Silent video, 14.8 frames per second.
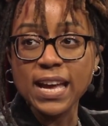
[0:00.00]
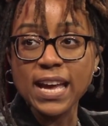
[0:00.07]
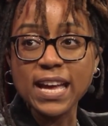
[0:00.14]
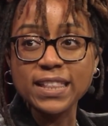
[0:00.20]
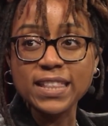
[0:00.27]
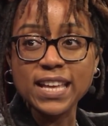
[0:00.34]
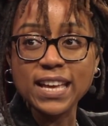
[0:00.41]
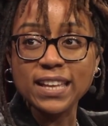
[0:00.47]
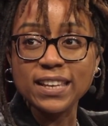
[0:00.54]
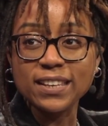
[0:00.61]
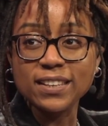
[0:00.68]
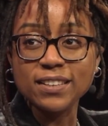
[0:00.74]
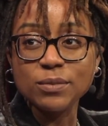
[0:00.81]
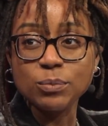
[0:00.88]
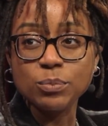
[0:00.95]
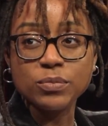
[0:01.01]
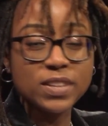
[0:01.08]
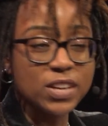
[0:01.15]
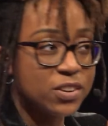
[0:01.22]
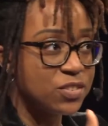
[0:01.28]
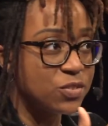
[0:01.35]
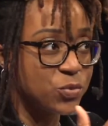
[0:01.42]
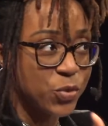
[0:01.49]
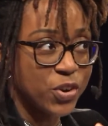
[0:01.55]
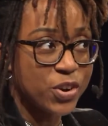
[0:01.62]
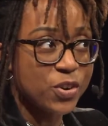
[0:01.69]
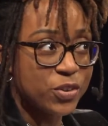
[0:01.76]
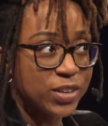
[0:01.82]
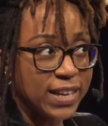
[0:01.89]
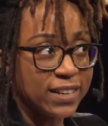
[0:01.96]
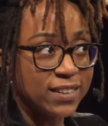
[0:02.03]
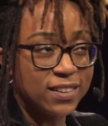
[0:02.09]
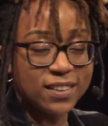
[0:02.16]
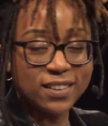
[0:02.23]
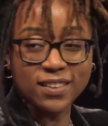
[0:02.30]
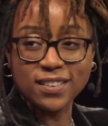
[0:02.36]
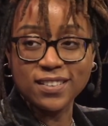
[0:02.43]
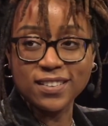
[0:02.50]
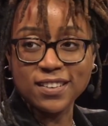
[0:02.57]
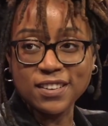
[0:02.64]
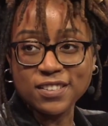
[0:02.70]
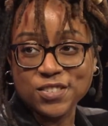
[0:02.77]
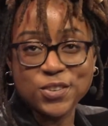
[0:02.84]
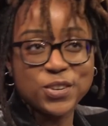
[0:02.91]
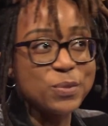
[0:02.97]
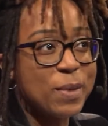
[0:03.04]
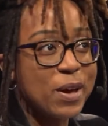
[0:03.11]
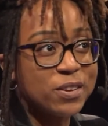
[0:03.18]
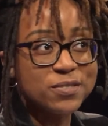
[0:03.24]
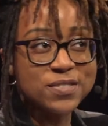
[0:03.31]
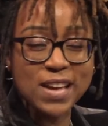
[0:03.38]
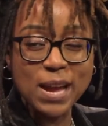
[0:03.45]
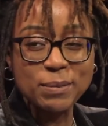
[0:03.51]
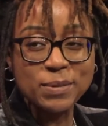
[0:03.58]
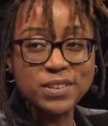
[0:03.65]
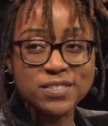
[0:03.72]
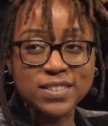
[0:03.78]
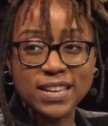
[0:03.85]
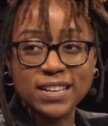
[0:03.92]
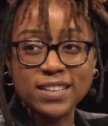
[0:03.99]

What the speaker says: And then there's, for a certain amount of time, there's